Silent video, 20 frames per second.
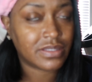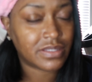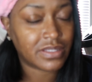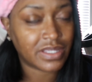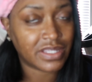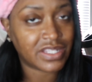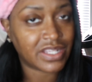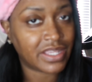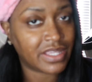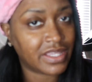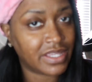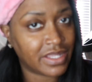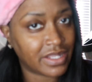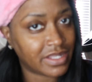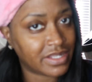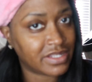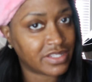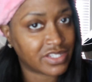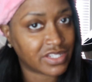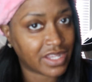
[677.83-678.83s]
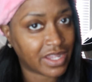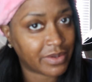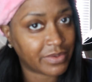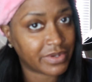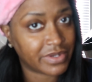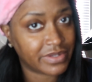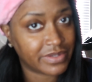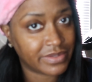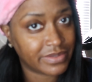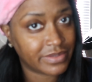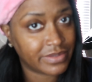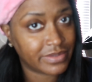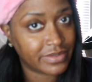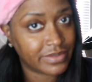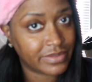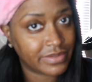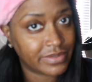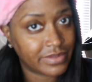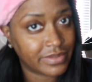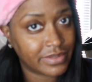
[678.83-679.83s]
TJ, get in the shower.
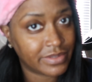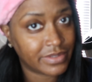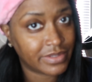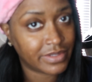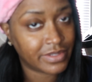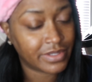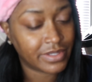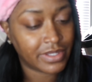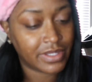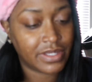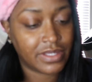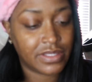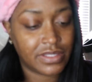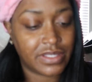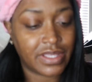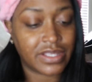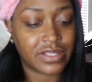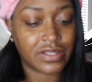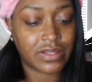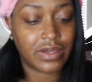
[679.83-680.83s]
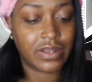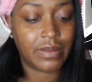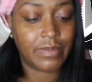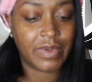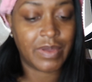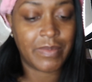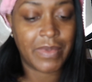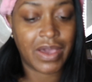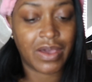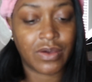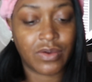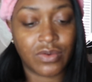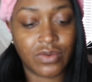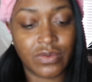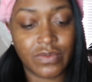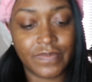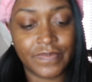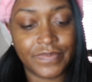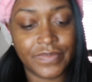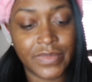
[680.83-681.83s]
That's gonna be my
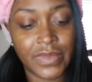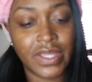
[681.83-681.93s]
whole.